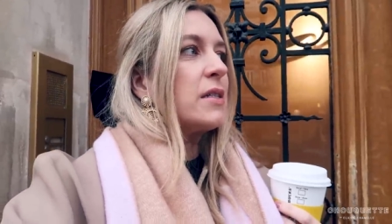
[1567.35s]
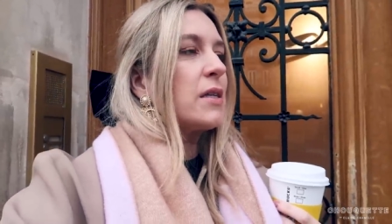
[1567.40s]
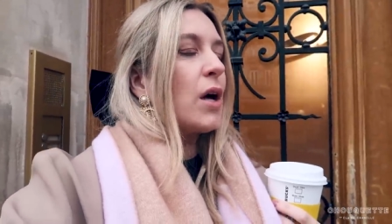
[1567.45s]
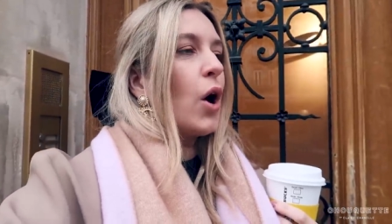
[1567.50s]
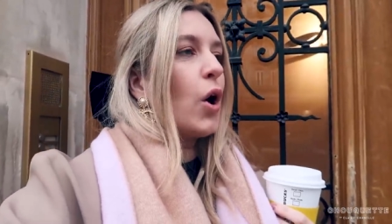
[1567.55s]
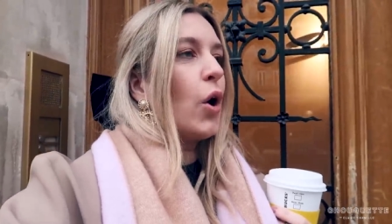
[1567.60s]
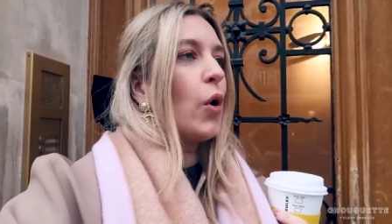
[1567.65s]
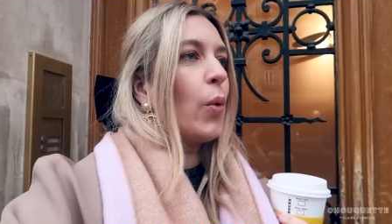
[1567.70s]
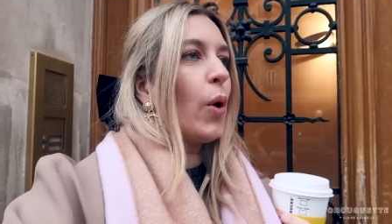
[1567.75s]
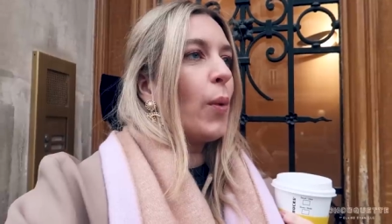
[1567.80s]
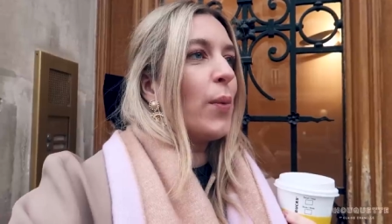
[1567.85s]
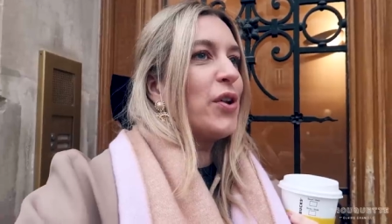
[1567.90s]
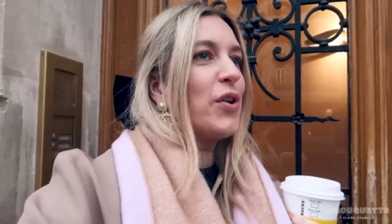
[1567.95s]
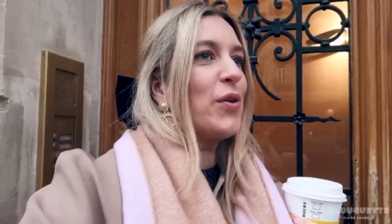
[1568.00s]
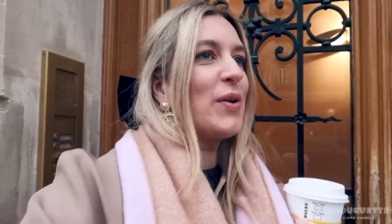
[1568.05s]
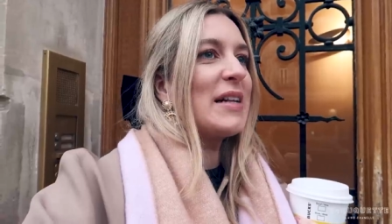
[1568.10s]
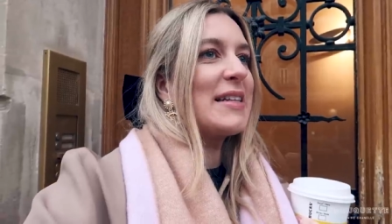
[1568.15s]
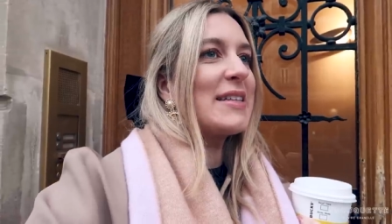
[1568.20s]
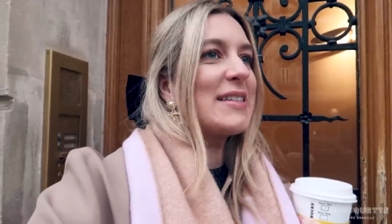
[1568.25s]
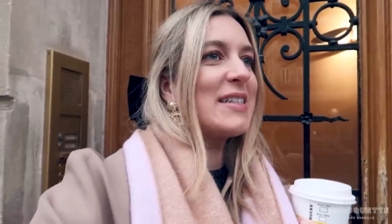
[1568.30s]
So what we're
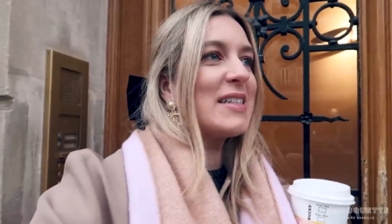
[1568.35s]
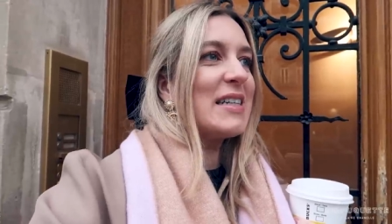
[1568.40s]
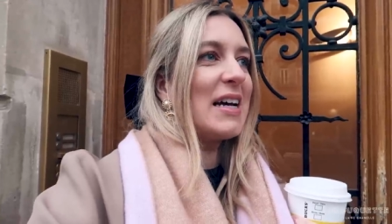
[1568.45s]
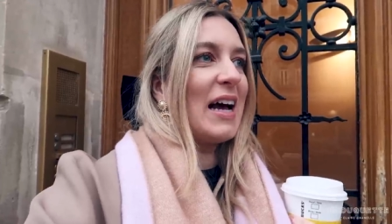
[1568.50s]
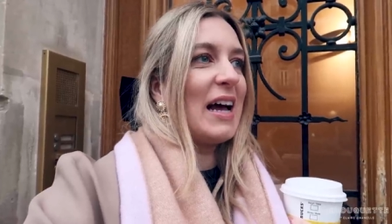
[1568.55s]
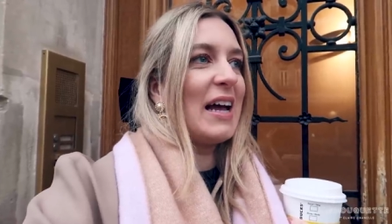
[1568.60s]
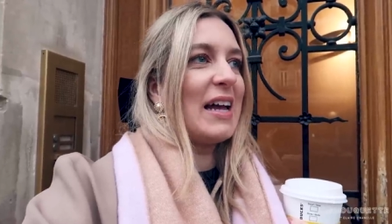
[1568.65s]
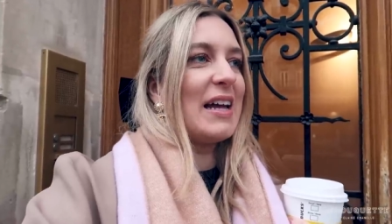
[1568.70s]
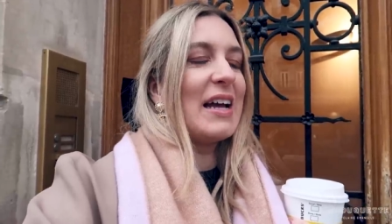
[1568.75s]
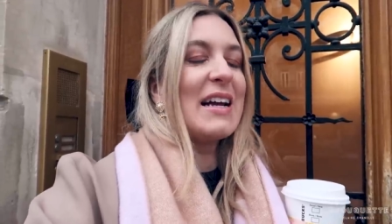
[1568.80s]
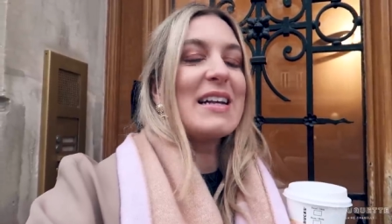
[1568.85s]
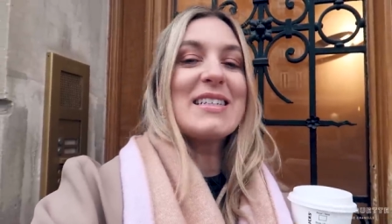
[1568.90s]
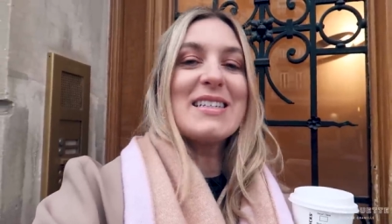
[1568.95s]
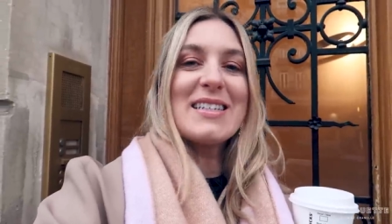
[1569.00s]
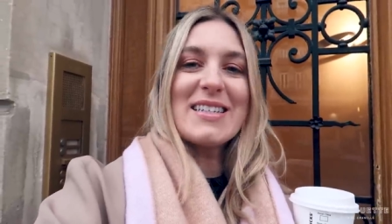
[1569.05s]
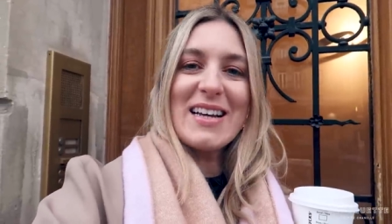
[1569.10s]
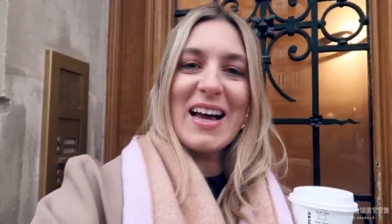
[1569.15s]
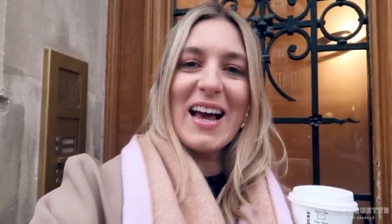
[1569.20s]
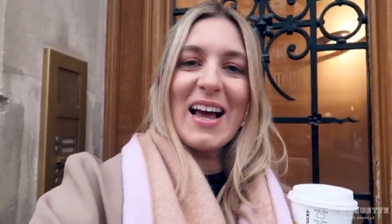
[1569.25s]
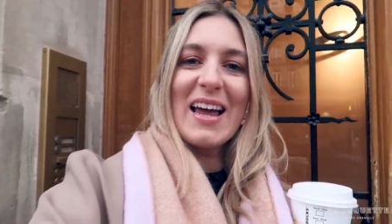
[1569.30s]
doing today?
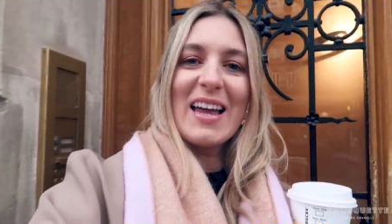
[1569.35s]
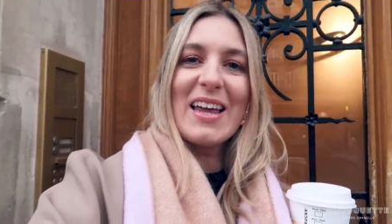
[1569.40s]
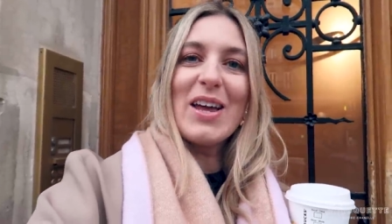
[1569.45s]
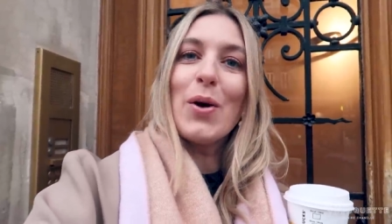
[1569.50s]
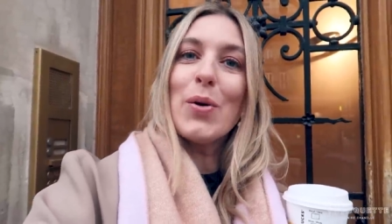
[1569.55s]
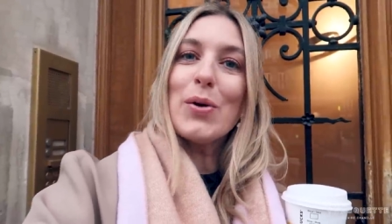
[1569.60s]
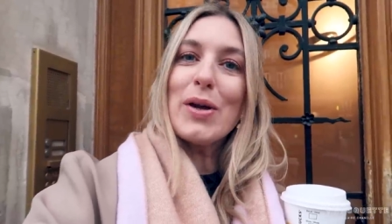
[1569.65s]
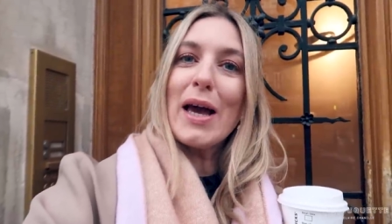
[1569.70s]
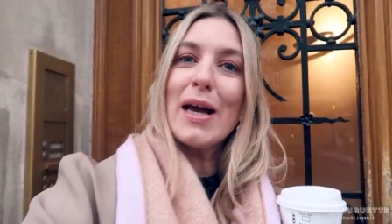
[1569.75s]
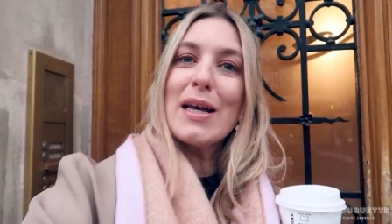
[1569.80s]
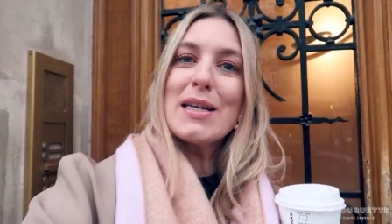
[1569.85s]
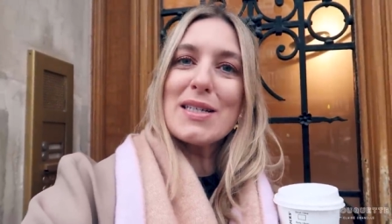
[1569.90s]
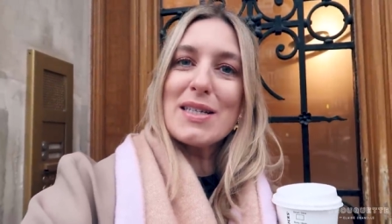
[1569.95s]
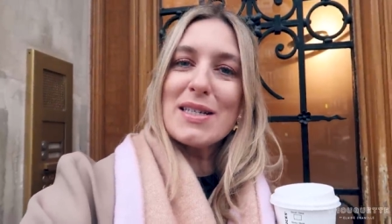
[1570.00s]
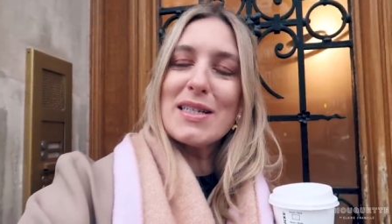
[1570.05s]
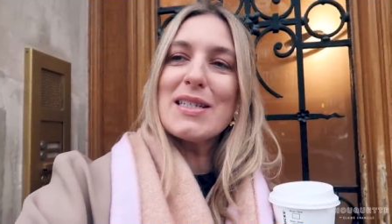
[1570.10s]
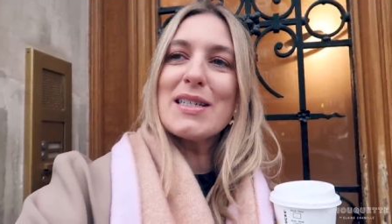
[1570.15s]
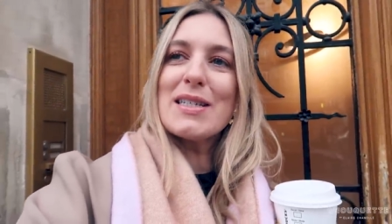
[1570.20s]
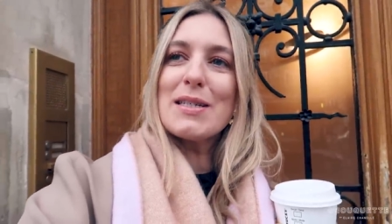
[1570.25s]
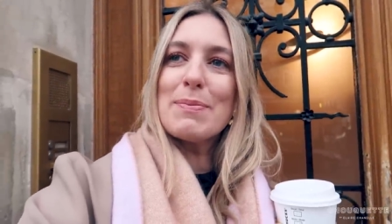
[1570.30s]
Today, okay, so
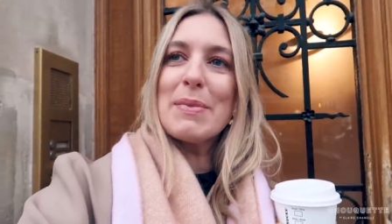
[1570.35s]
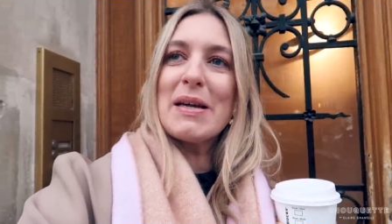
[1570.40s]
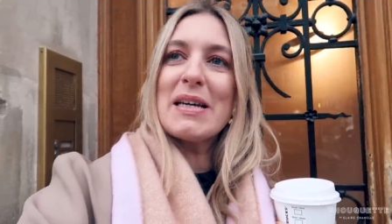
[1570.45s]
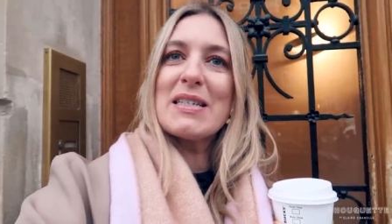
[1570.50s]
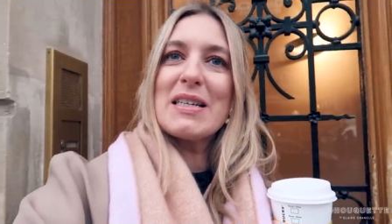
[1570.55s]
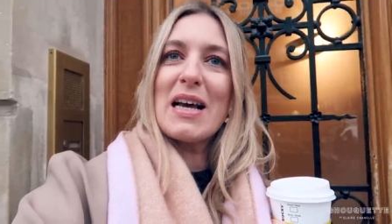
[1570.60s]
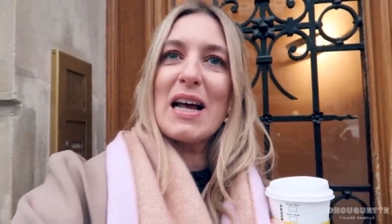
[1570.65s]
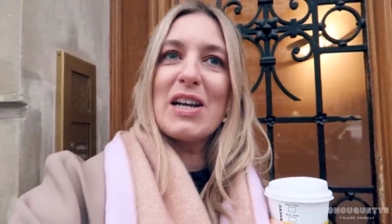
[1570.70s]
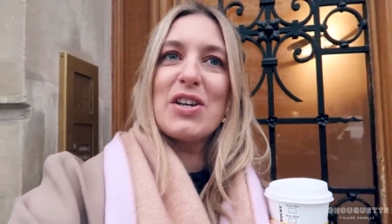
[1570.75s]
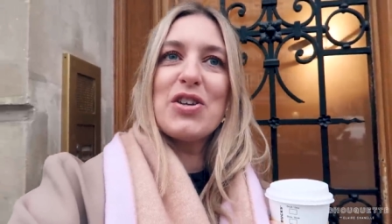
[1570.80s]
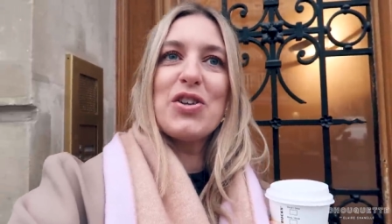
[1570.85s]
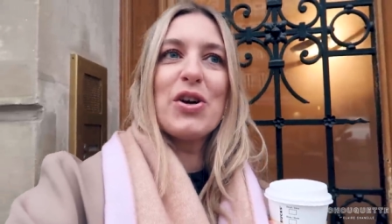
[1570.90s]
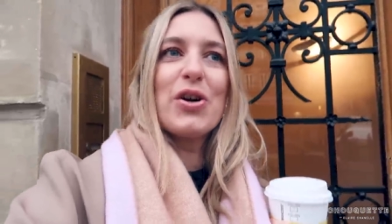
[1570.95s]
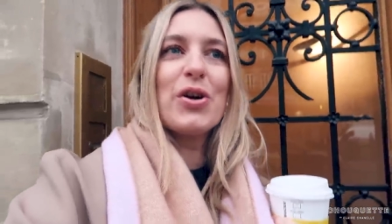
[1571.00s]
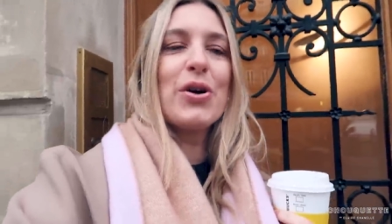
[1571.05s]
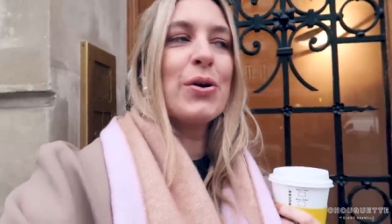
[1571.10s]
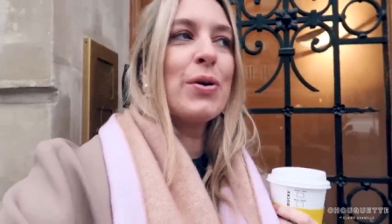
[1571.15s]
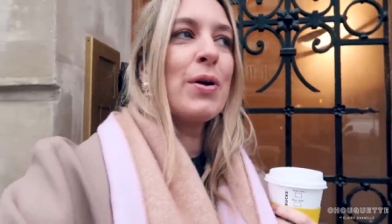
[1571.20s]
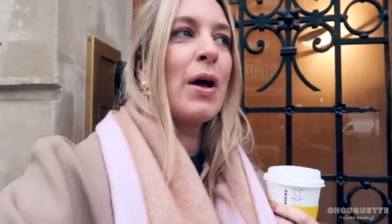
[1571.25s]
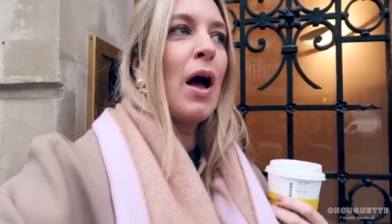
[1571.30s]
this is me telling you.